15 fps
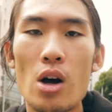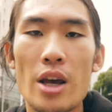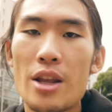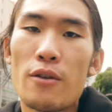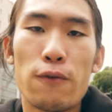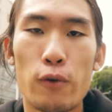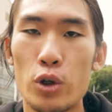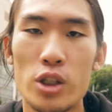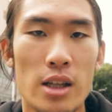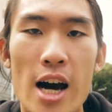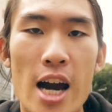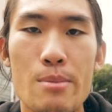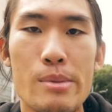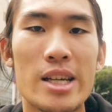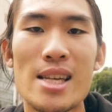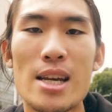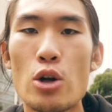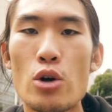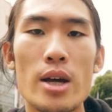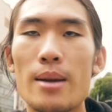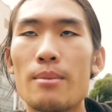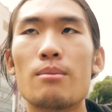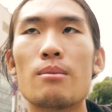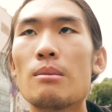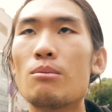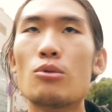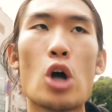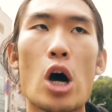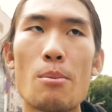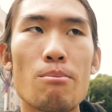in the first line because I know that
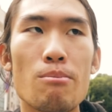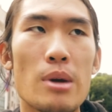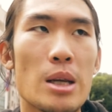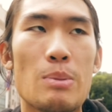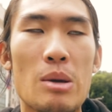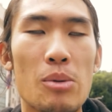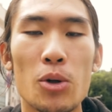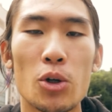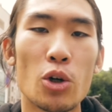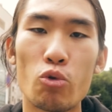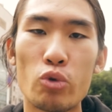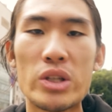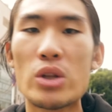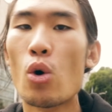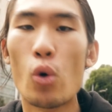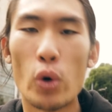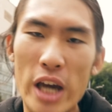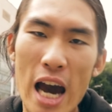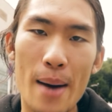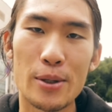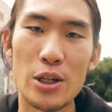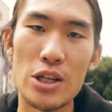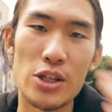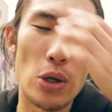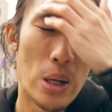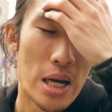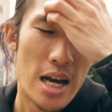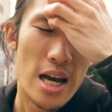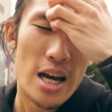not many people are going to read the whole caption. So,